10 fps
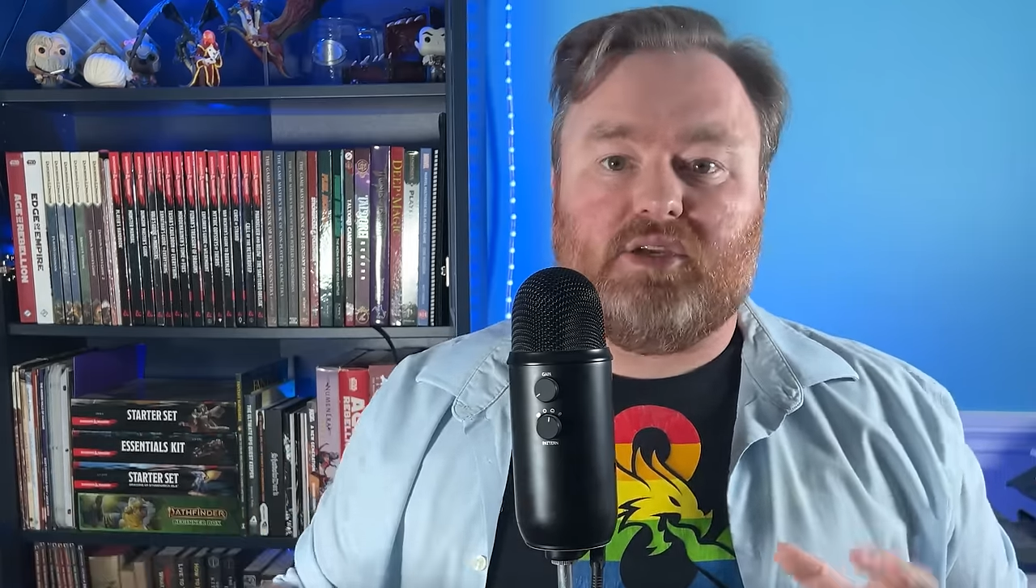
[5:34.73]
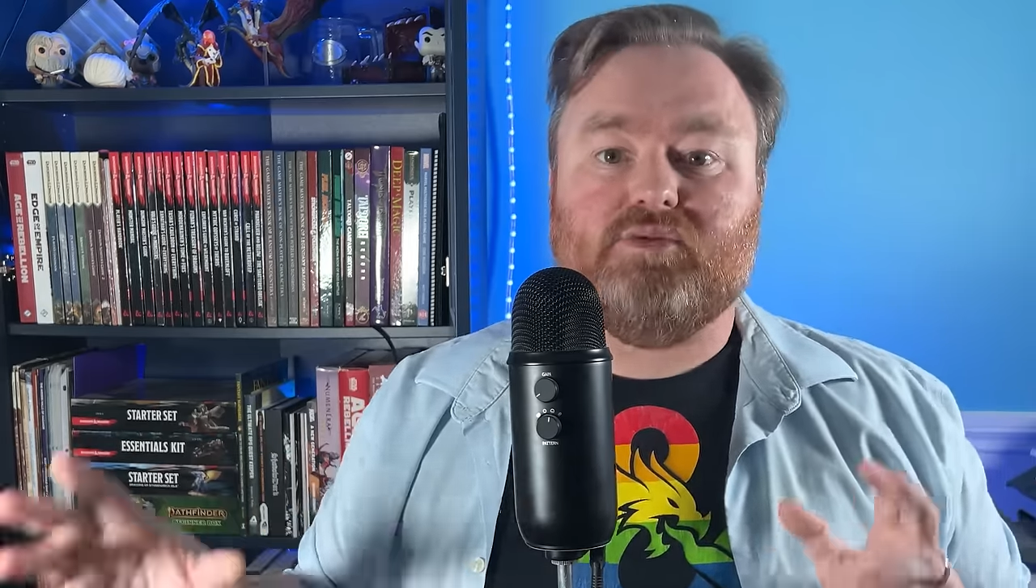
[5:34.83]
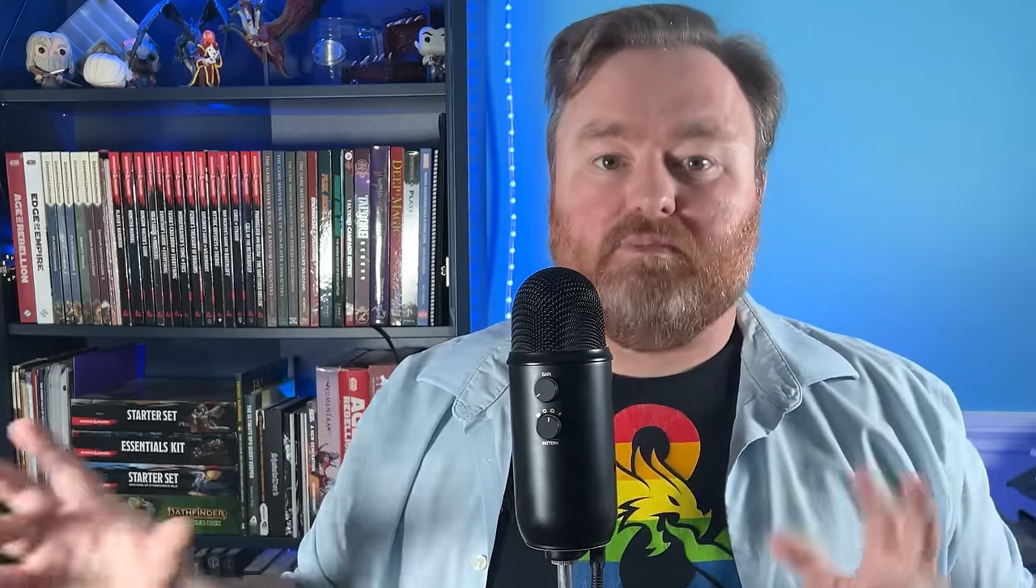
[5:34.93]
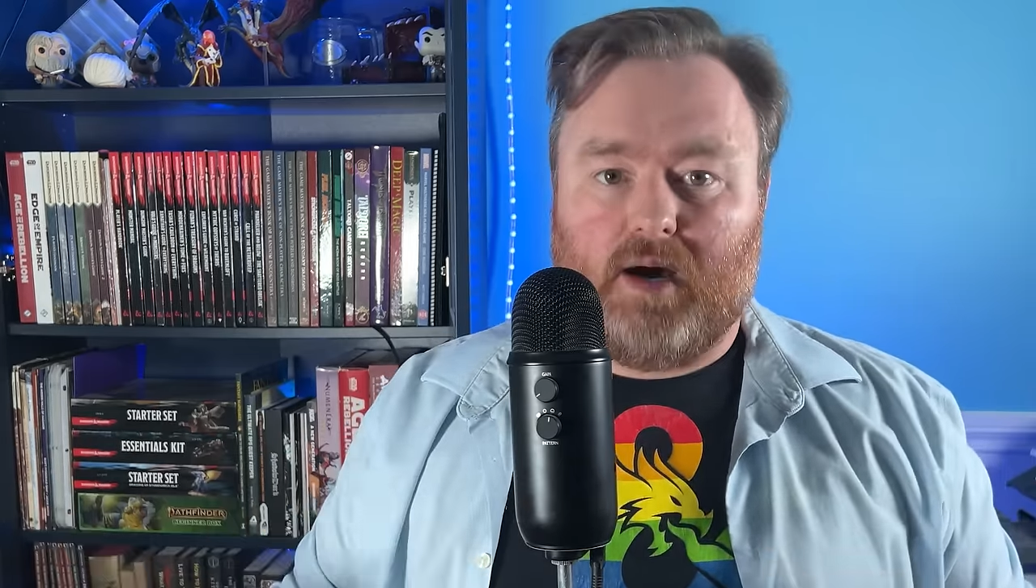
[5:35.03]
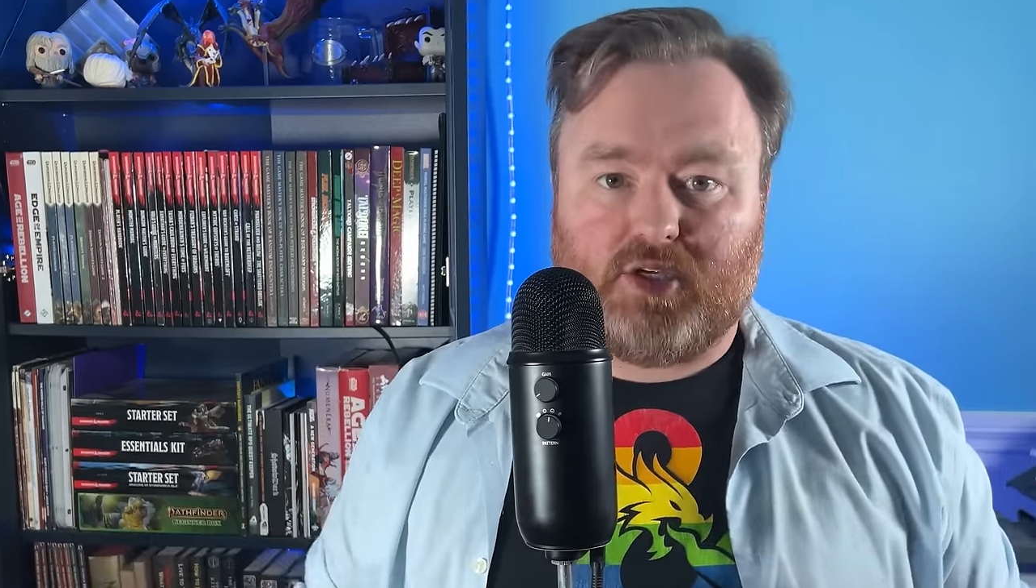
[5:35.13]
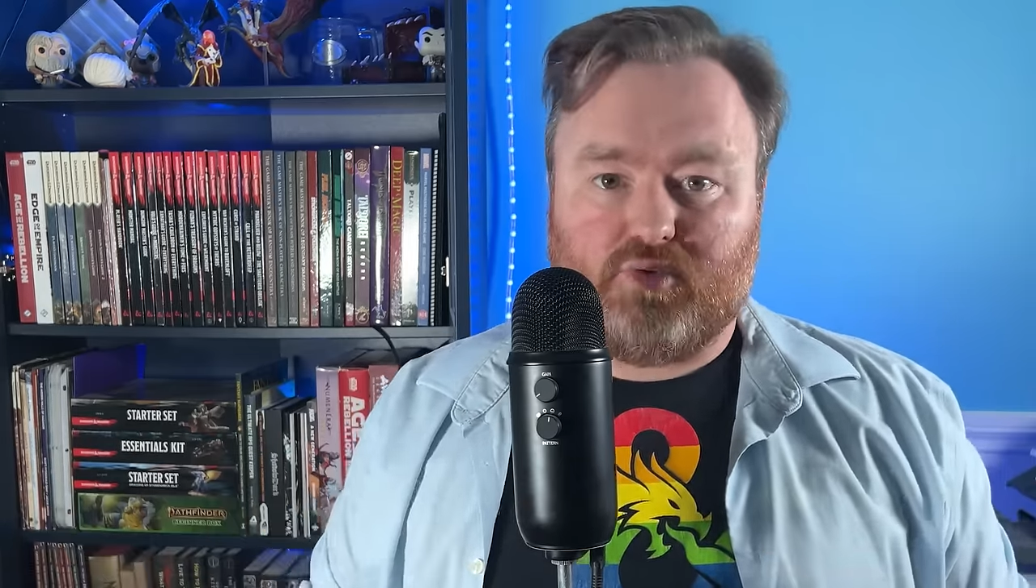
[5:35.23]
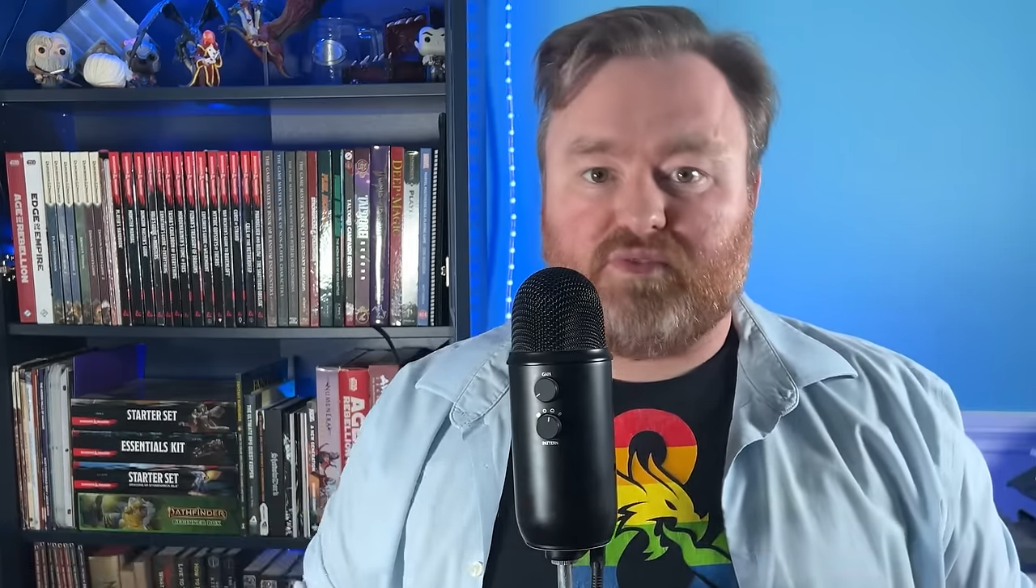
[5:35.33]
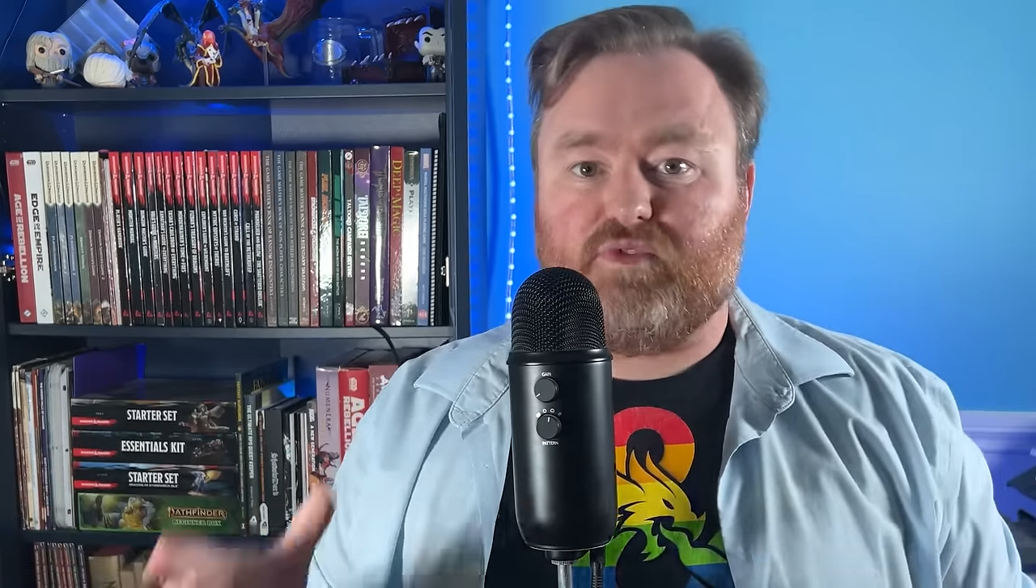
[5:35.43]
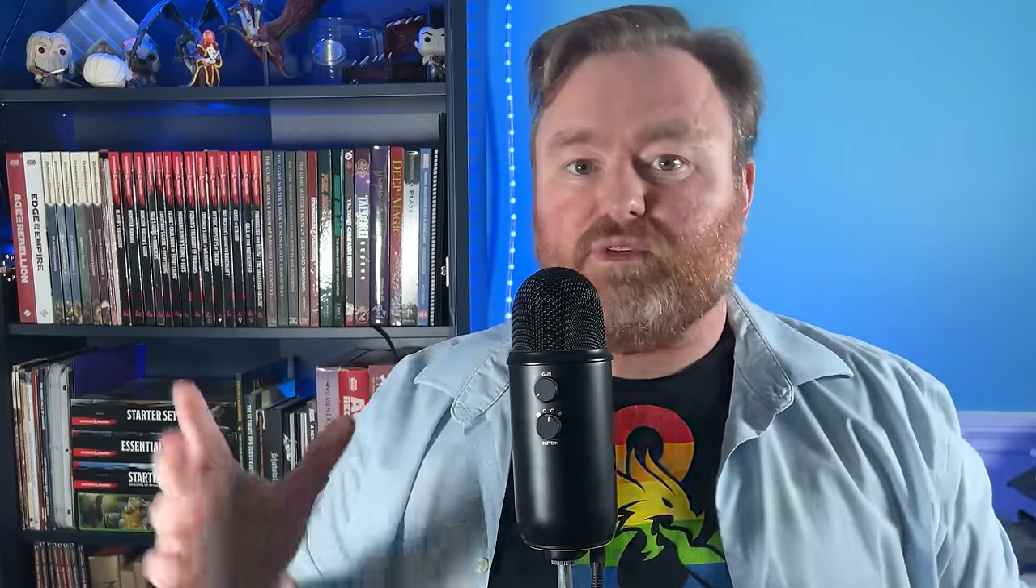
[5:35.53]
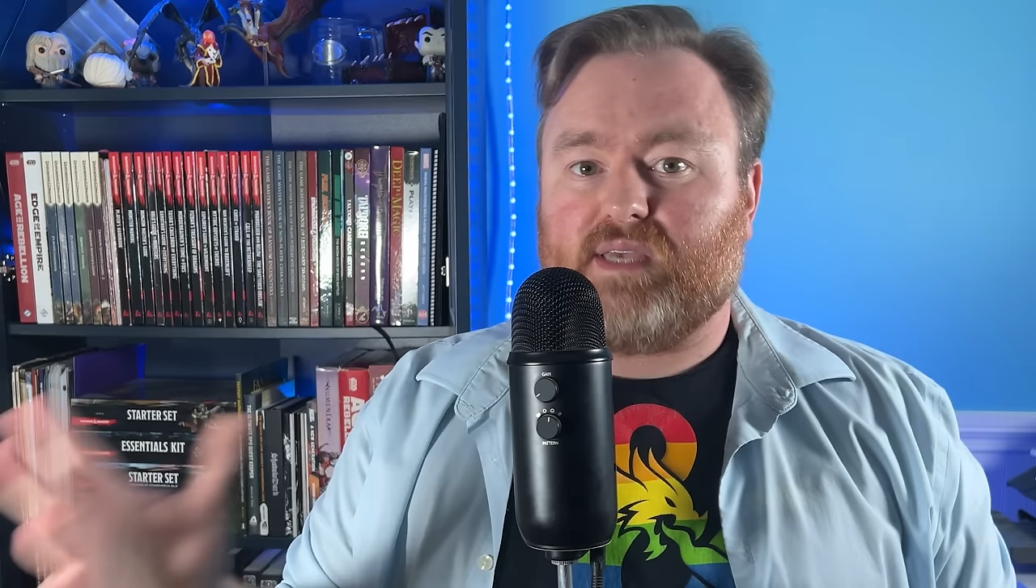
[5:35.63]
use modules
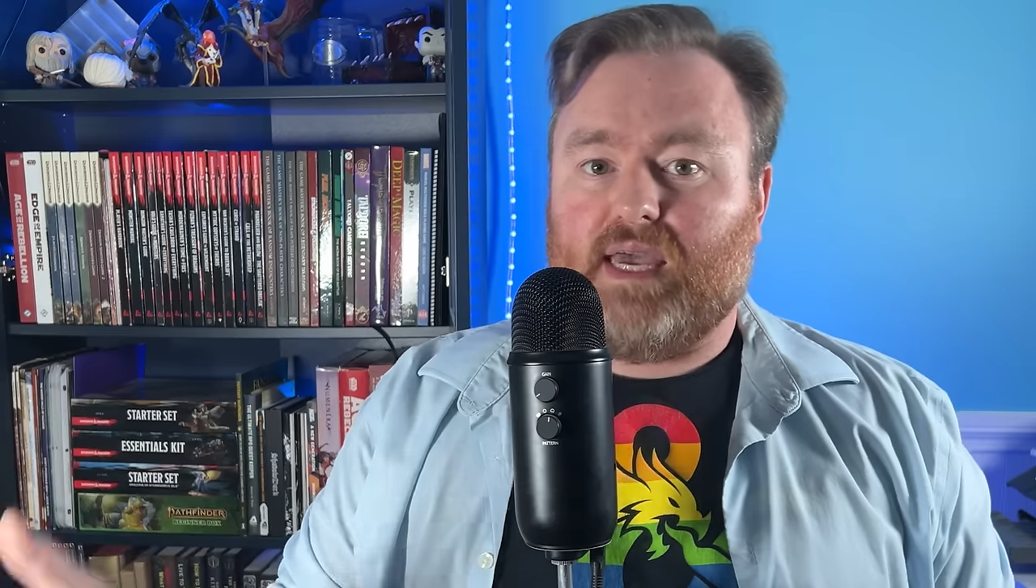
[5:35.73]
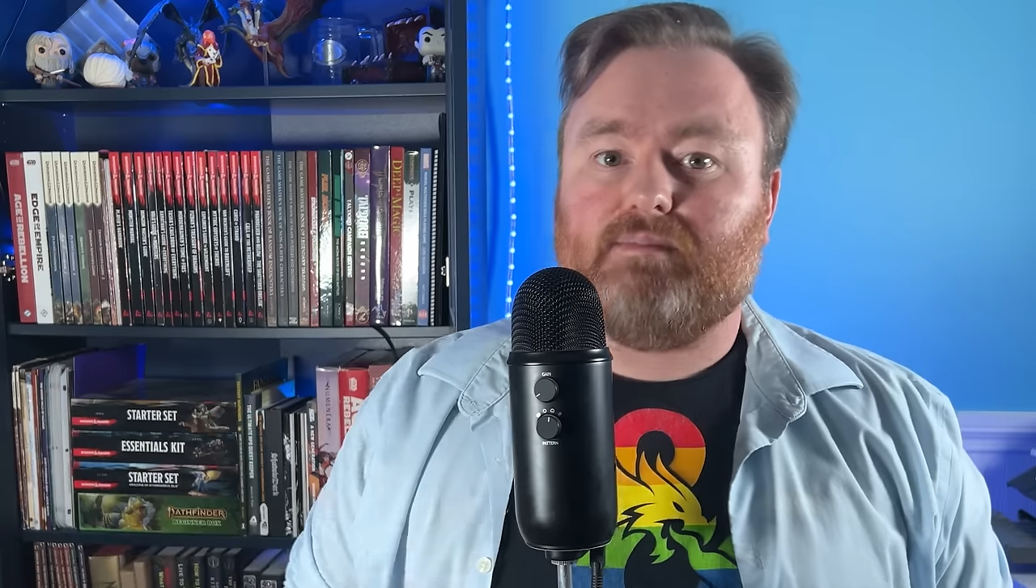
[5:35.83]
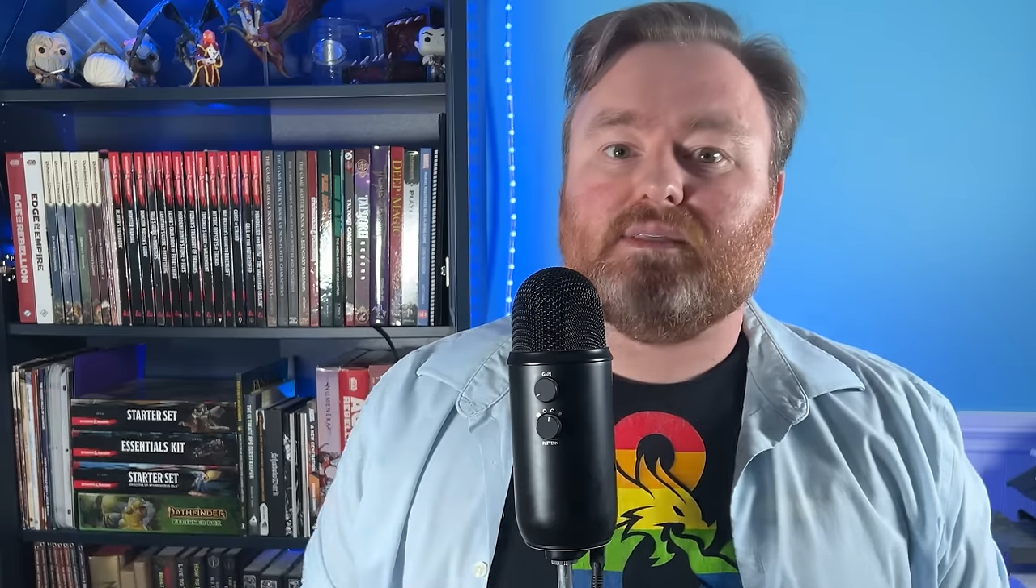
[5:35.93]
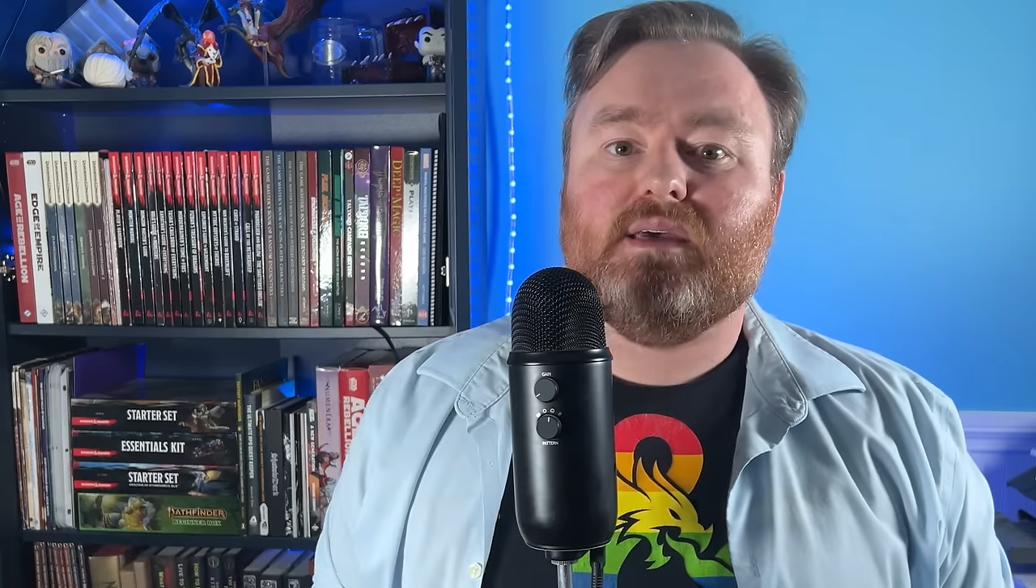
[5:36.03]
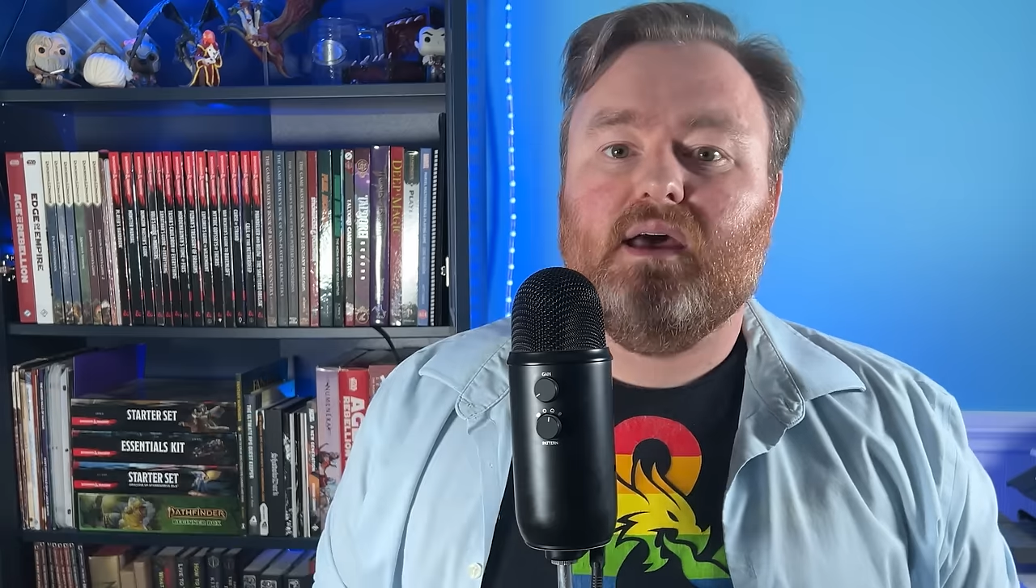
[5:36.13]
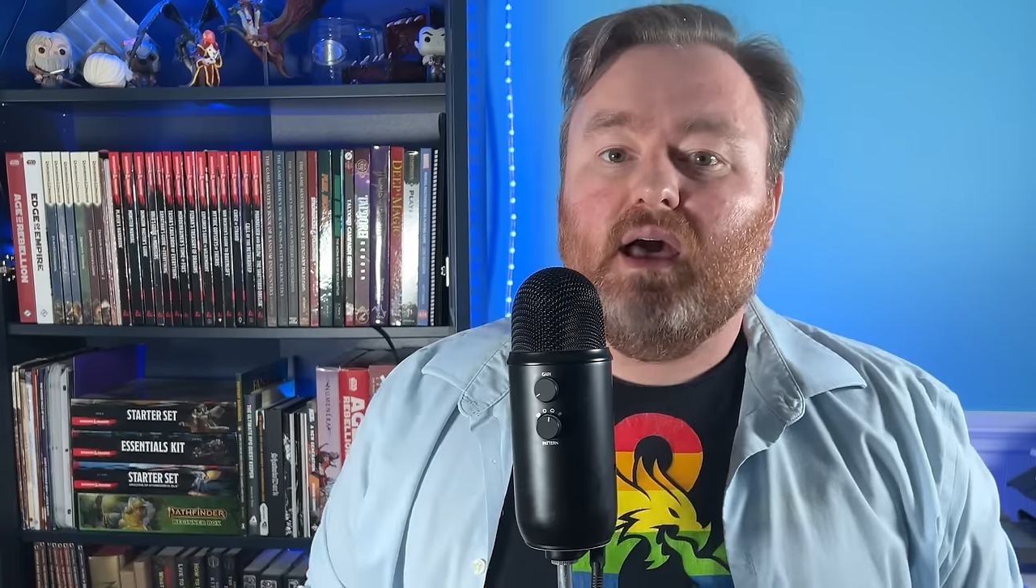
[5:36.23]
for his games.